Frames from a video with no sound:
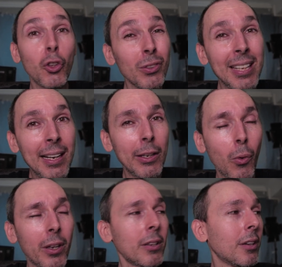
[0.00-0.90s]
don't tell
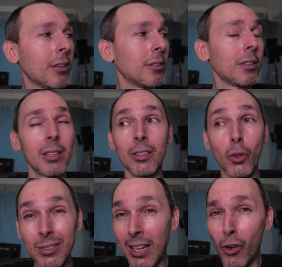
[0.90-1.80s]
anyone,
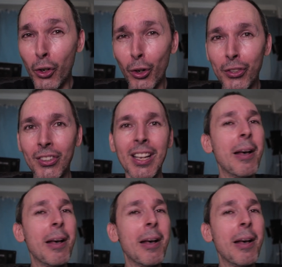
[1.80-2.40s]
don't tell Oculus,